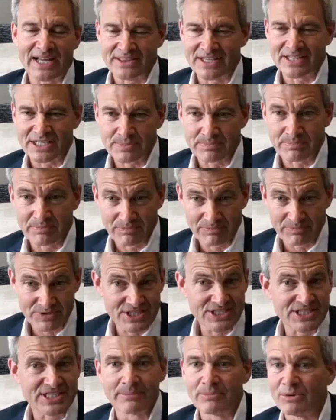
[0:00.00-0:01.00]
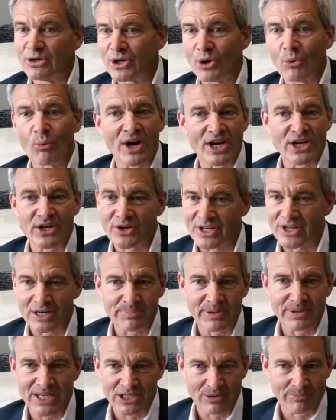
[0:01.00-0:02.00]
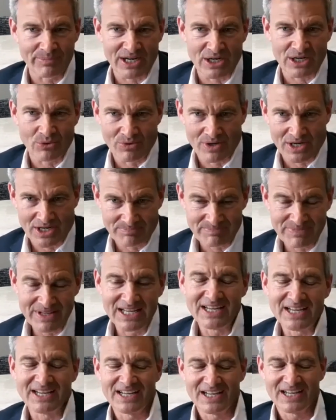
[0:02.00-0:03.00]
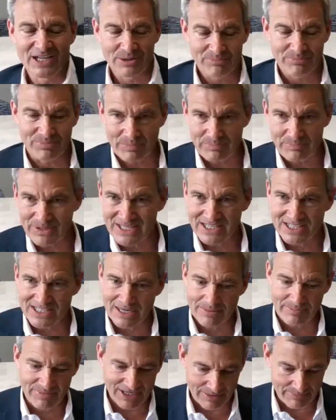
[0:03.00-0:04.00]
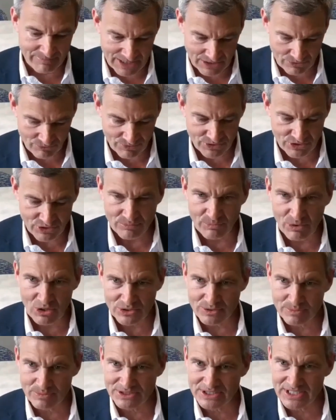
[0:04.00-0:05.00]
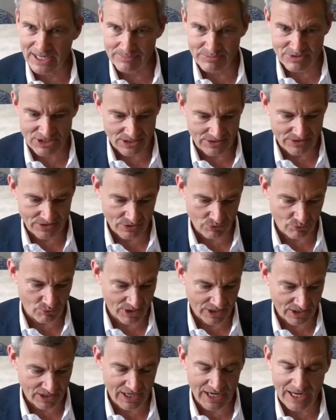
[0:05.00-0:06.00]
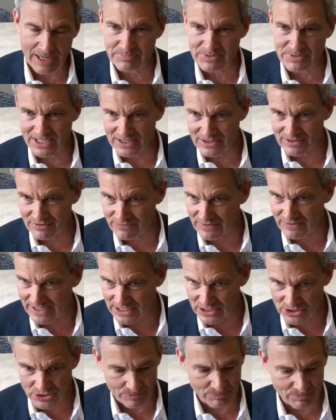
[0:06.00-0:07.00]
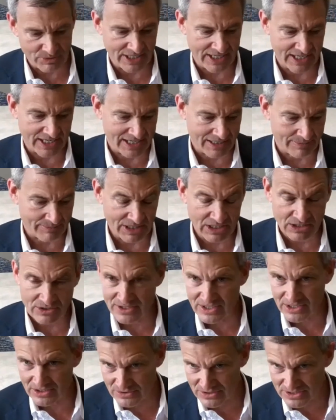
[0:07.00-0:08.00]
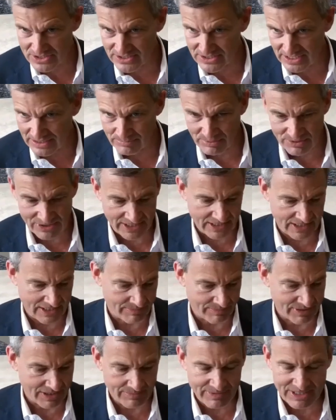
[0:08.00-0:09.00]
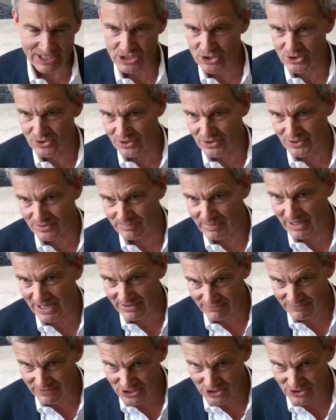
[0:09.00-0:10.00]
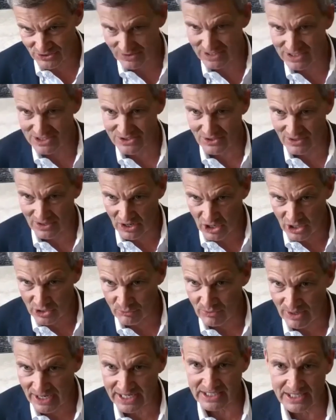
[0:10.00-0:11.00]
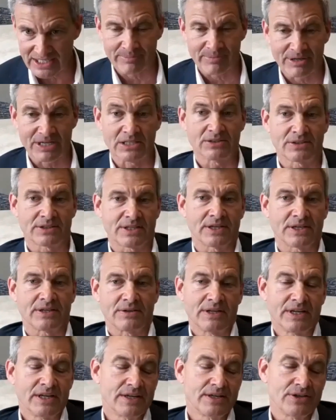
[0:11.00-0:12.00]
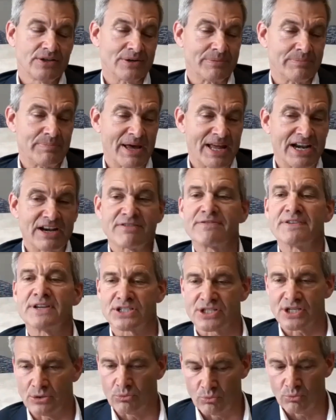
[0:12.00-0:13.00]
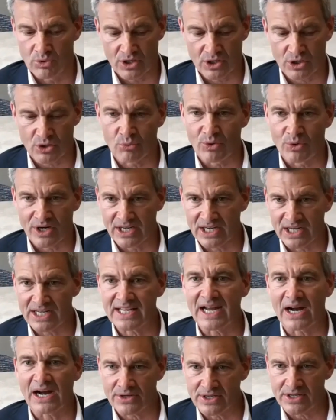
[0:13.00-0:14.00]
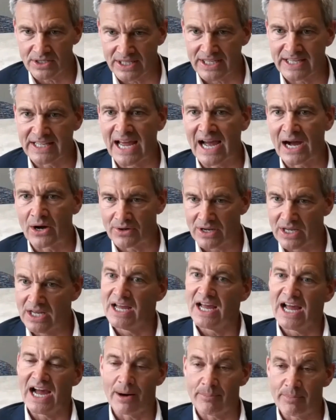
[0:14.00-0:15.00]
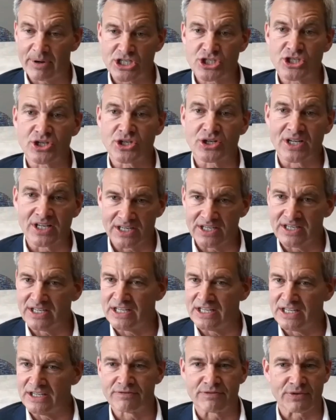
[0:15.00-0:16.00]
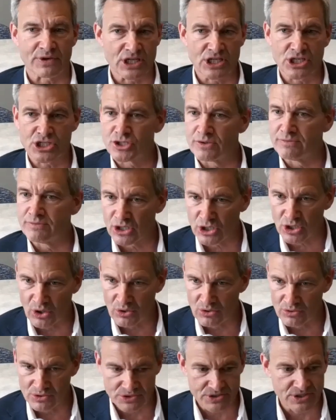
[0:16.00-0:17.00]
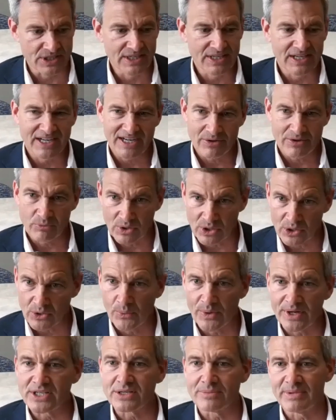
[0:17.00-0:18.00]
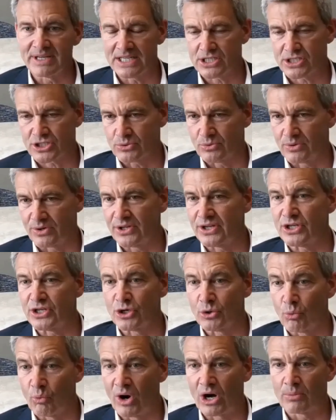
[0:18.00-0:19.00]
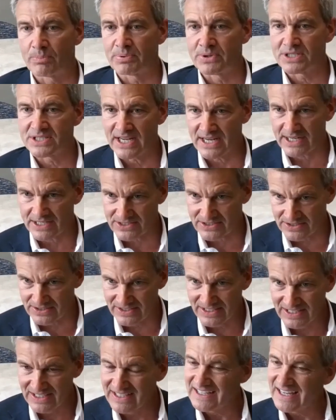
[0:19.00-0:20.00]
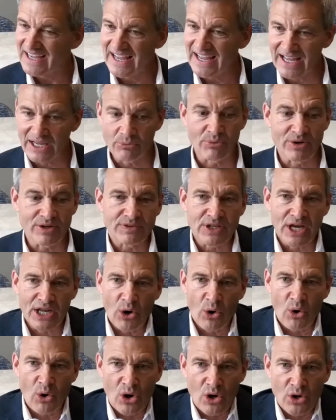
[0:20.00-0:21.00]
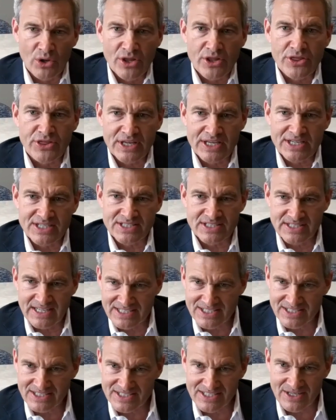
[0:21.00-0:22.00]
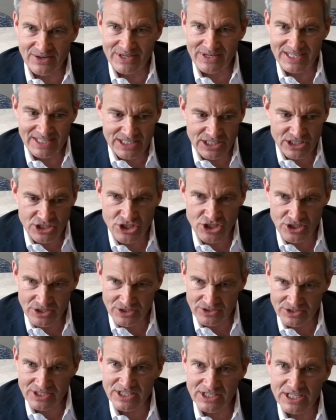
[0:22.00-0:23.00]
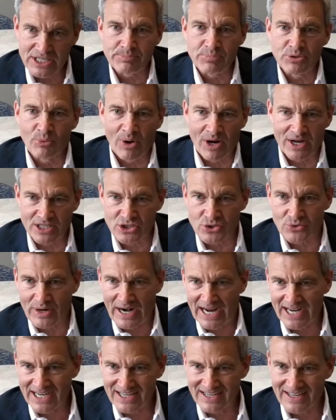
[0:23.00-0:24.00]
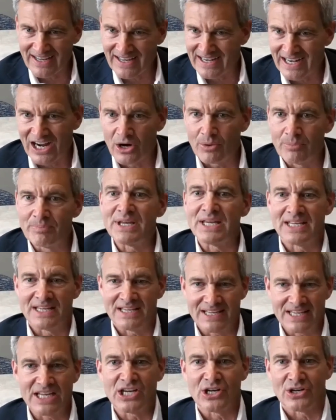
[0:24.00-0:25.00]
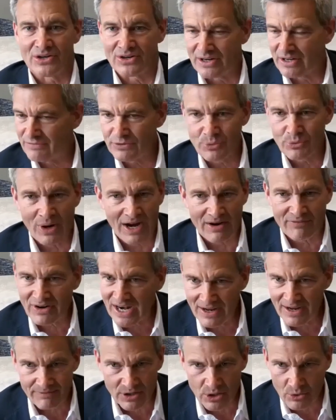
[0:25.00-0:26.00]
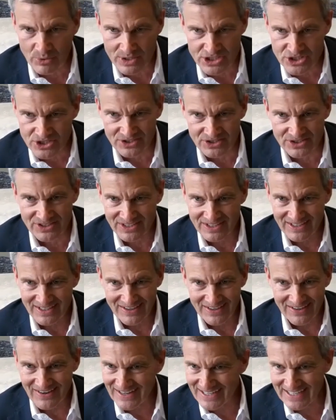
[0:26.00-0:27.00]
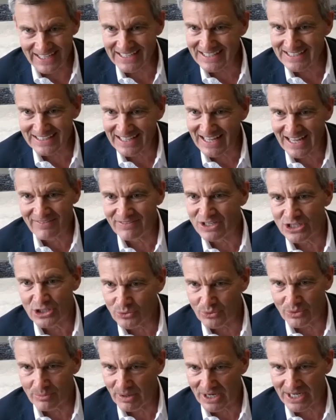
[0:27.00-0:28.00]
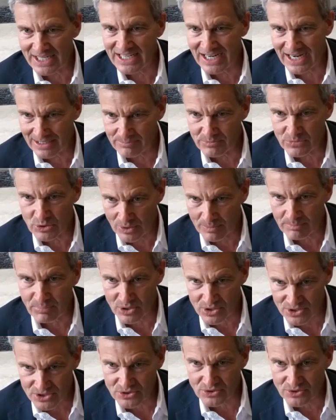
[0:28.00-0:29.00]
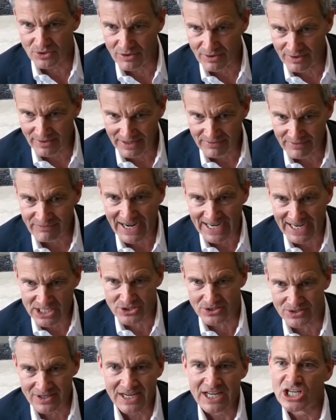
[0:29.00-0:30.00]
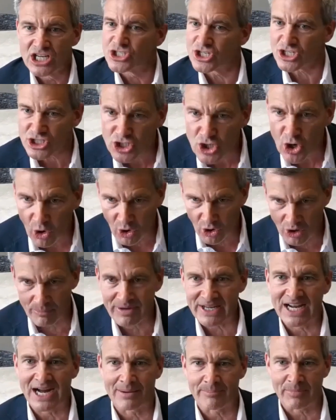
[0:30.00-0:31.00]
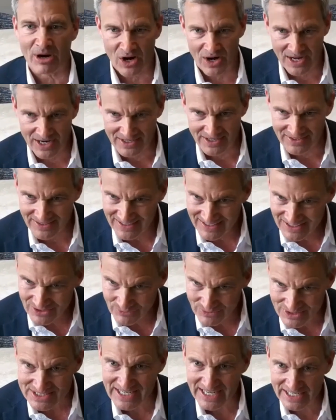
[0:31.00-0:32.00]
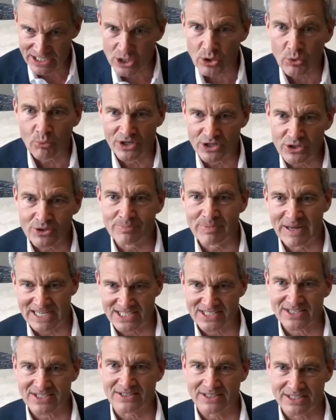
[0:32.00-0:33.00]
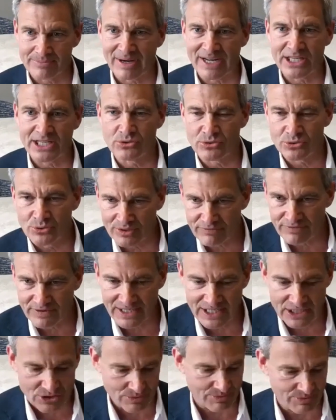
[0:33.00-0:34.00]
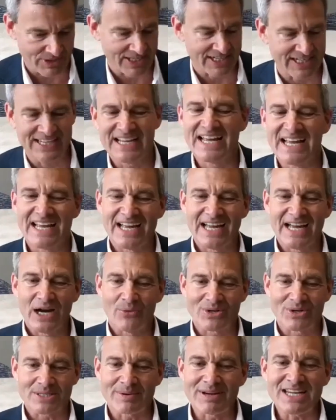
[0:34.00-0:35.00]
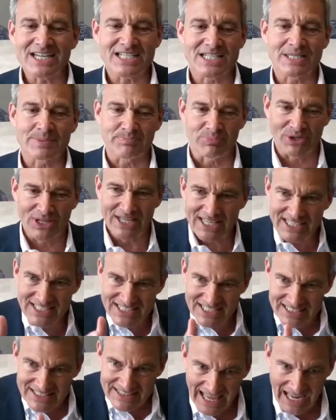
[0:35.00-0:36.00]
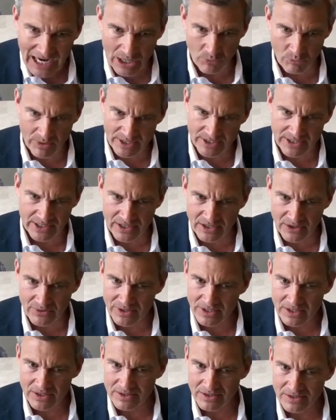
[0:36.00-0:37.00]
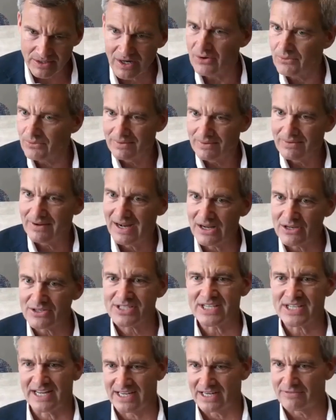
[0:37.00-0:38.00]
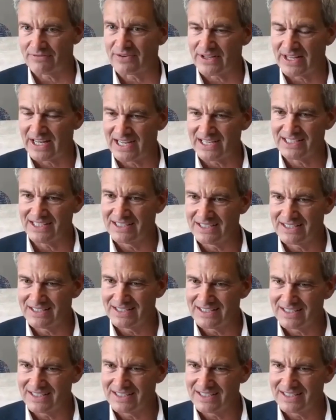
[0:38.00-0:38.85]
that that's similar to what you're going to pay no matter what. But because I'm going to meet with you multiple times a year, we're going to update your financial plan. I'm going to look at your estate plan. I'm going to make sure your beneficiaries are, are right. I'm going to look at your benefits at work. We're going to calculate out how much you're going to need for each of your goals. We're going to make sure that you're well protected. And we've done all the things necessary each year to keep you on track. And I'll be here if you ever have a question on anything having to do with money. I'm your personal advisor. Just call me. I'm on retainer with you basically by you doing financial planning. When somebody explains it that way, they go, Oh, I'll sign up for that.